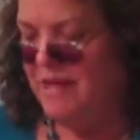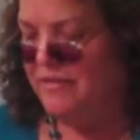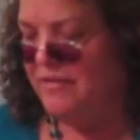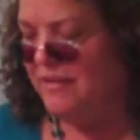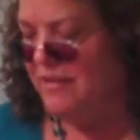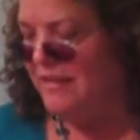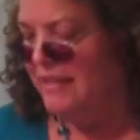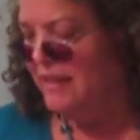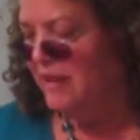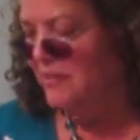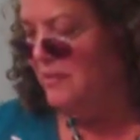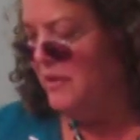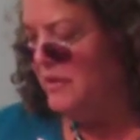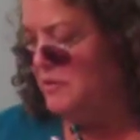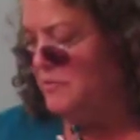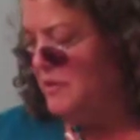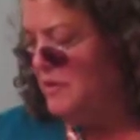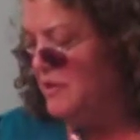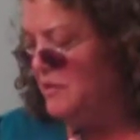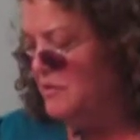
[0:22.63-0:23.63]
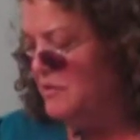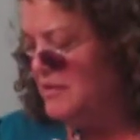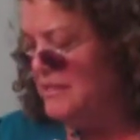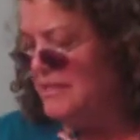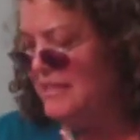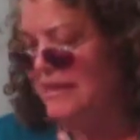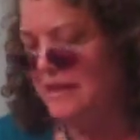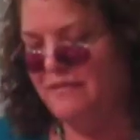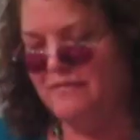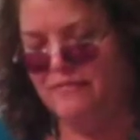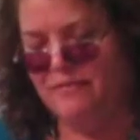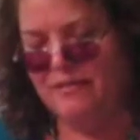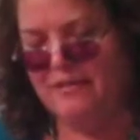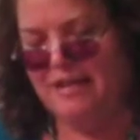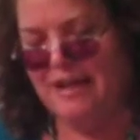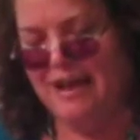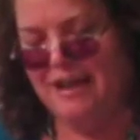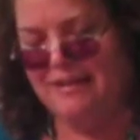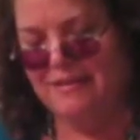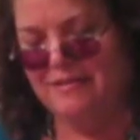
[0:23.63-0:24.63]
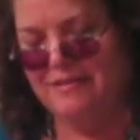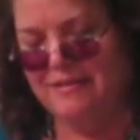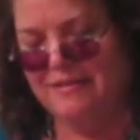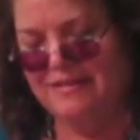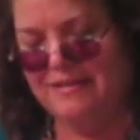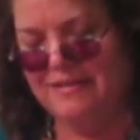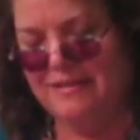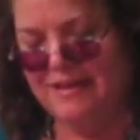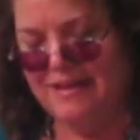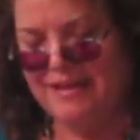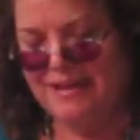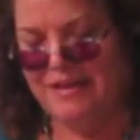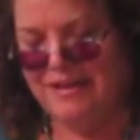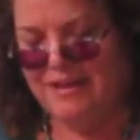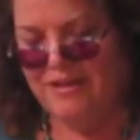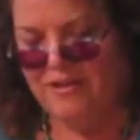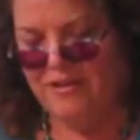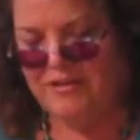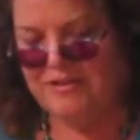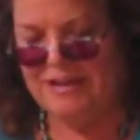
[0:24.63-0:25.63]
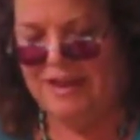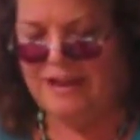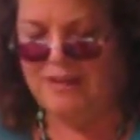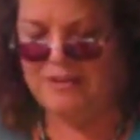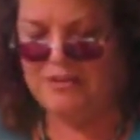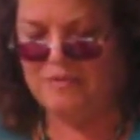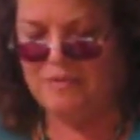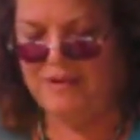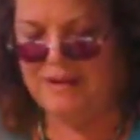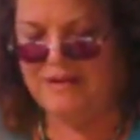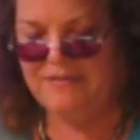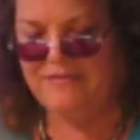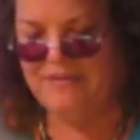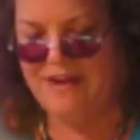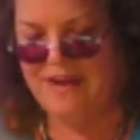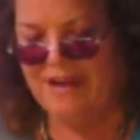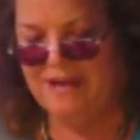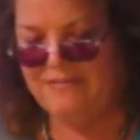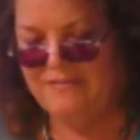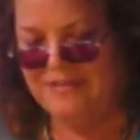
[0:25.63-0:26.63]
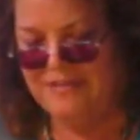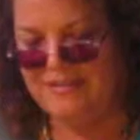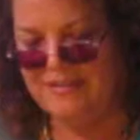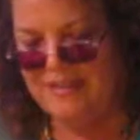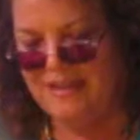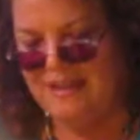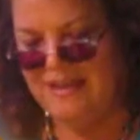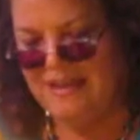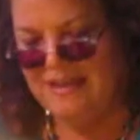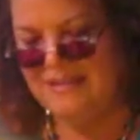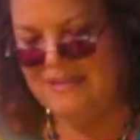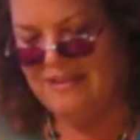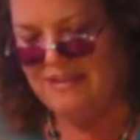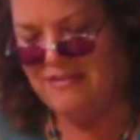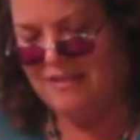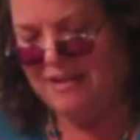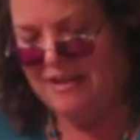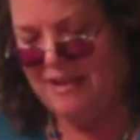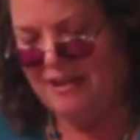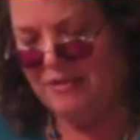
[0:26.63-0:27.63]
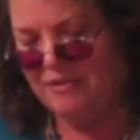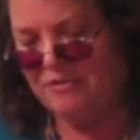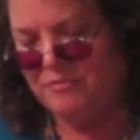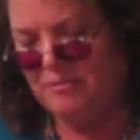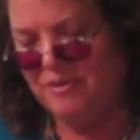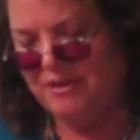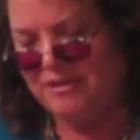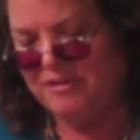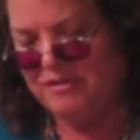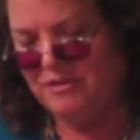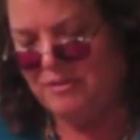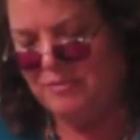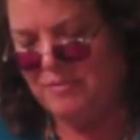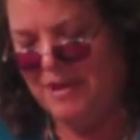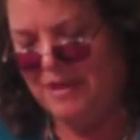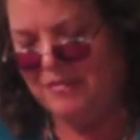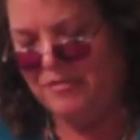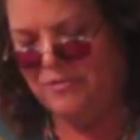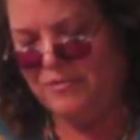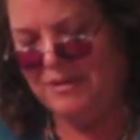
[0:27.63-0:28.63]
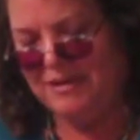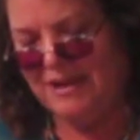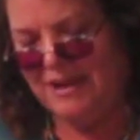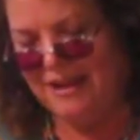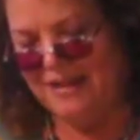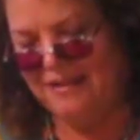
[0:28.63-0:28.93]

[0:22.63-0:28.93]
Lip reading: The clear ones we usually sell for $1 and or $1.25, and then the colored ones are about $3.